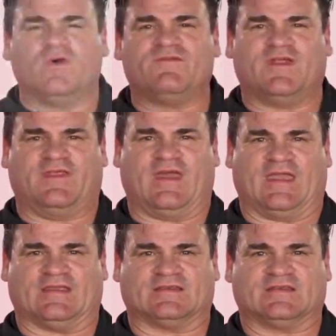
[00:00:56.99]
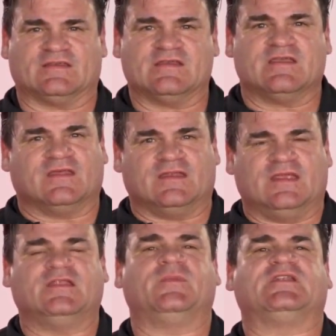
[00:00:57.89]
of the things that
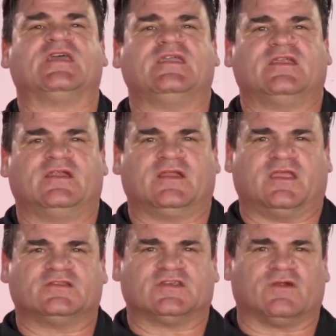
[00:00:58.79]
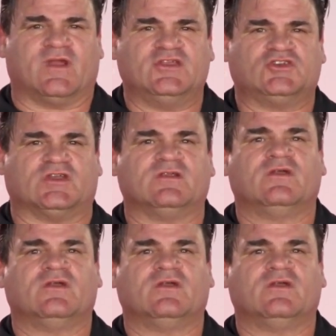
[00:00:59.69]
need to be taken into consideration